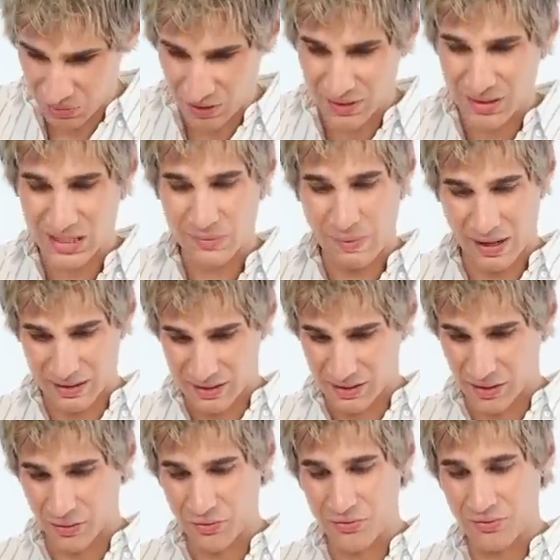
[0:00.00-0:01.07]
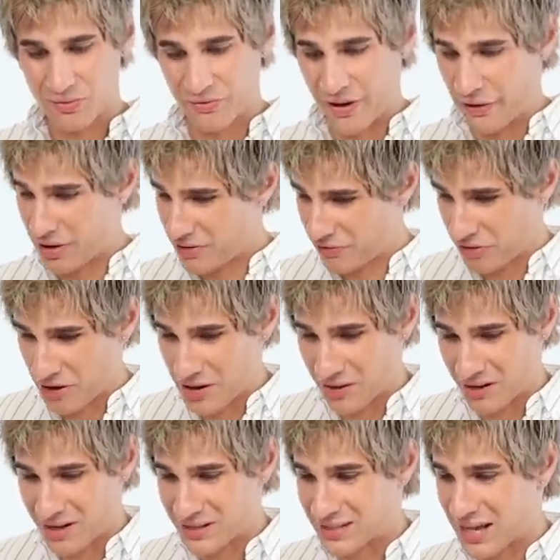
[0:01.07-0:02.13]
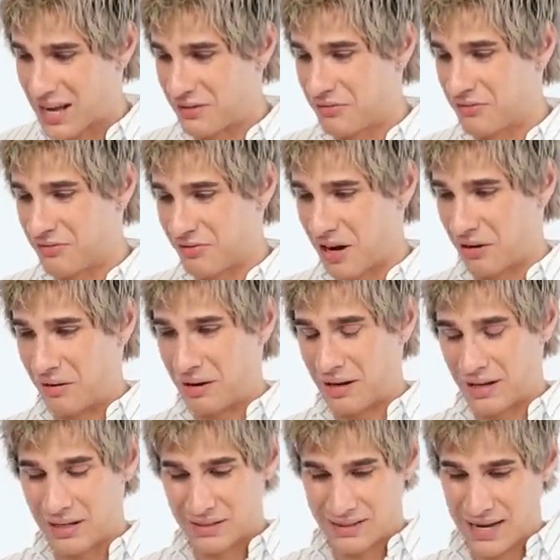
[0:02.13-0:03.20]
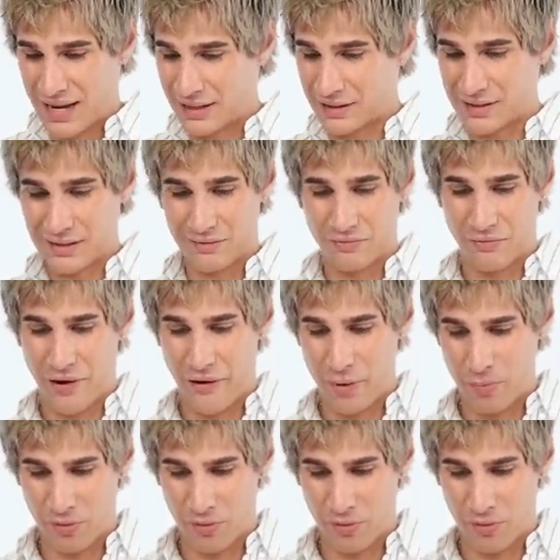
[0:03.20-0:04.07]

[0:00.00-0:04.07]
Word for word: one's expensive, very fragrant, and very intense, and very